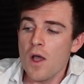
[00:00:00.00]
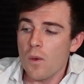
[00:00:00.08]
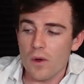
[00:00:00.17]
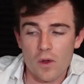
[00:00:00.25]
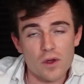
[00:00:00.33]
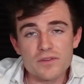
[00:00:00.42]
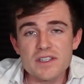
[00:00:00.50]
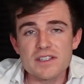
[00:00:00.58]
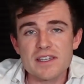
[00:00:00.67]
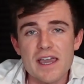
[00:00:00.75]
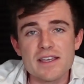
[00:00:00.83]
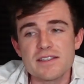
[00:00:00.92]
While all of these
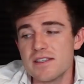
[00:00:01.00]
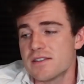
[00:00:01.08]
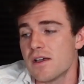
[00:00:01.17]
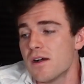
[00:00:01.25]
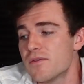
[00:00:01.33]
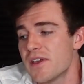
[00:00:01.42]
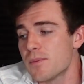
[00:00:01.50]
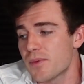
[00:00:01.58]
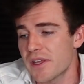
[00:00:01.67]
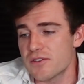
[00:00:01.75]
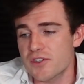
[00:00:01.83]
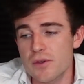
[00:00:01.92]
cases of
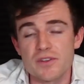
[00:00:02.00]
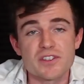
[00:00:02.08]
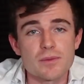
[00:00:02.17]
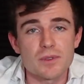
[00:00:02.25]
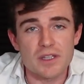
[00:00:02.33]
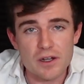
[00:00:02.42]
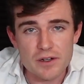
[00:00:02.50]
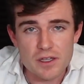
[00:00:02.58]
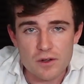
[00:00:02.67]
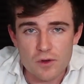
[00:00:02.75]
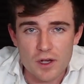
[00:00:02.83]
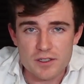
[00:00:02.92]
implants show a similarity
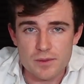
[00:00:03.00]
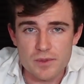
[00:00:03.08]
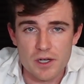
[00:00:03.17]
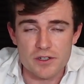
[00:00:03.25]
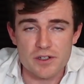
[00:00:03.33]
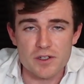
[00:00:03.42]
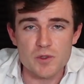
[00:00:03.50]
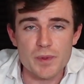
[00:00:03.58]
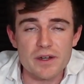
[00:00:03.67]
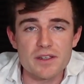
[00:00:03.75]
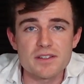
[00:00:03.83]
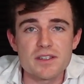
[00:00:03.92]
across abduction
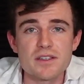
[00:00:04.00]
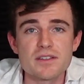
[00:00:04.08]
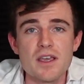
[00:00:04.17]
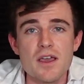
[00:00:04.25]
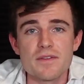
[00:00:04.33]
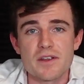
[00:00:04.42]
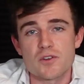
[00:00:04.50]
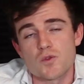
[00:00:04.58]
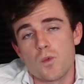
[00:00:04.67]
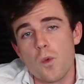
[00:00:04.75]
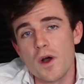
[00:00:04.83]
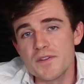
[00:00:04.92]
experiences, there's
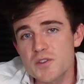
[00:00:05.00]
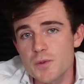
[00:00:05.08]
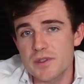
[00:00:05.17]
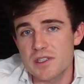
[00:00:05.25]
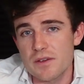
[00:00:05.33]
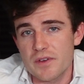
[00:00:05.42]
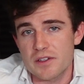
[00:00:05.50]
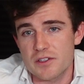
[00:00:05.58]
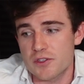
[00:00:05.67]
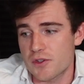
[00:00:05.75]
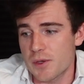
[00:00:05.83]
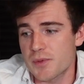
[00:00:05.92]
one specific
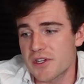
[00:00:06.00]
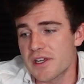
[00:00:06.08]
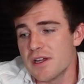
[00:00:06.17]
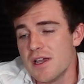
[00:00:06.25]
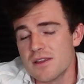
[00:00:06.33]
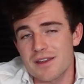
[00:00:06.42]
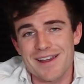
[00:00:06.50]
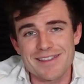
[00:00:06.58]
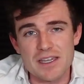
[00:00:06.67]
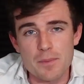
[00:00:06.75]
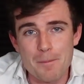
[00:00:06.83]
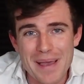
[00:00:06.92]
description that I
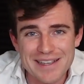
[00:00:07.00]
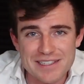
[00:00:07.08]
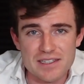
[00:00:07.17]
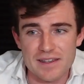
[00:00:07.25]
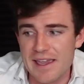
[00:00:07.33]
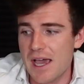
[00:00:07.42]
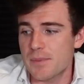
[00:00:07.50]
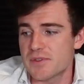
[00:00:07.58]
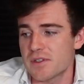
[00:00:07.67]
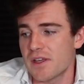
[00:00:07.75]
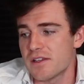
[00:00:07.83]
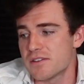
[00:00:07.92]
think best
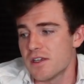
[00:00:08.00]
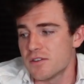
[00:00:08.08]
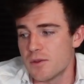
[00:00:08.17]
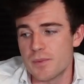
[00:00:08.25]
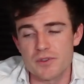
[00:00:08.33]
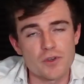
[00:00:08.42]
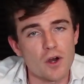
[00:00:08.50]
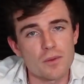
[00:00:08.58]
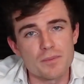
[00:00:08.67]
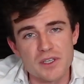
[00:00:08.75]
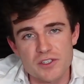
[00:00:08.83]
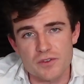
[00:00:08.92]
encapsulates the bizarre
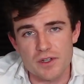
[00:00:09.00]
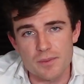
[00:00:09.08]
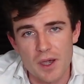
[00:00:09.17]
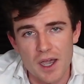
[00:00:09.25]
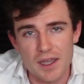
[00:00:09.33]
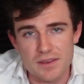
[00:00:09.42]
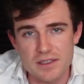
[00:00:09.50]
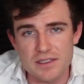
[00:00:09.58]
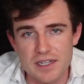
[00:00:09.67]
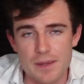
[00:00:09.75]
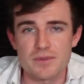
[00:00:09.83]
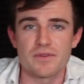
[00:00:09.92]
mystery behind these
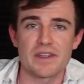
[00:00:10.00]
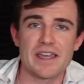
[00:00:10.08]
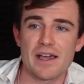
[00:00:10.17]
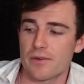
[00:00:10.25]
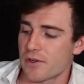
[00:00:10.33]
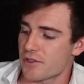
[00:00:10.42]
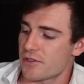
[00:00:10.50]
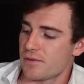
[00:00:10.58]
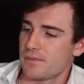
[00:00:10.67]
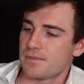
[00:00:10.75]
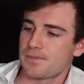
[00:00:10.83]
types of encounters.